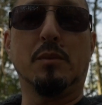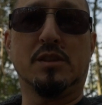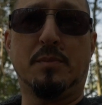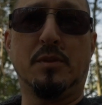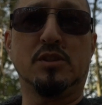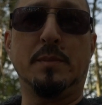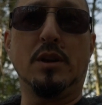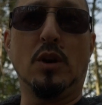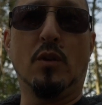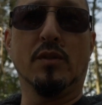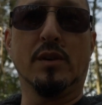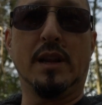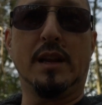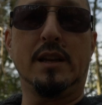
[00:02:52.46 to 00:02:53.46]
was supposed to be
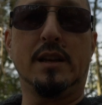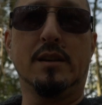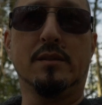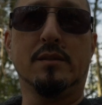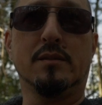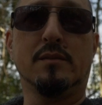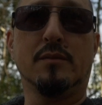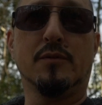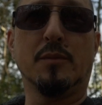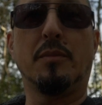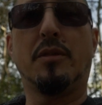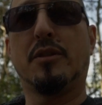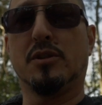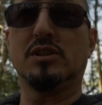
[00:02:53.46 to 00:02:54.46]
overnighted from
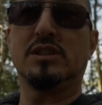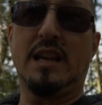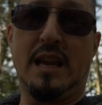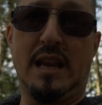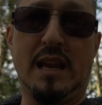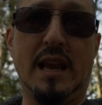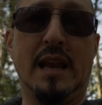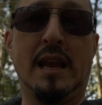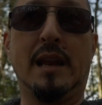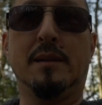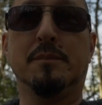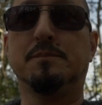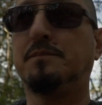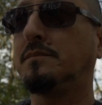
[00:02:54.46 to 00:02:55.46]
Thursday,
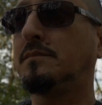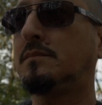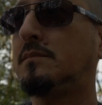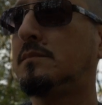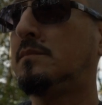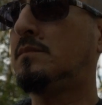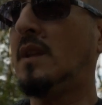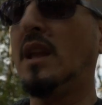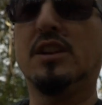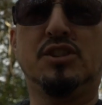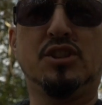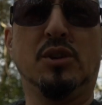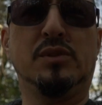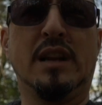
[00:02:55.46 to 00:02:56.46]
and it
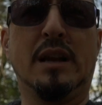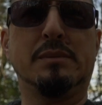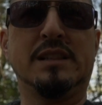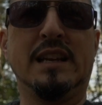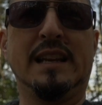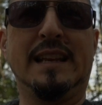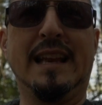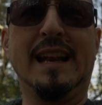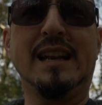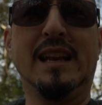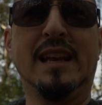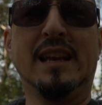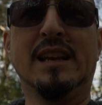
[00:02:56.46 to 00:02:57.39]
showed that I was gonna get it.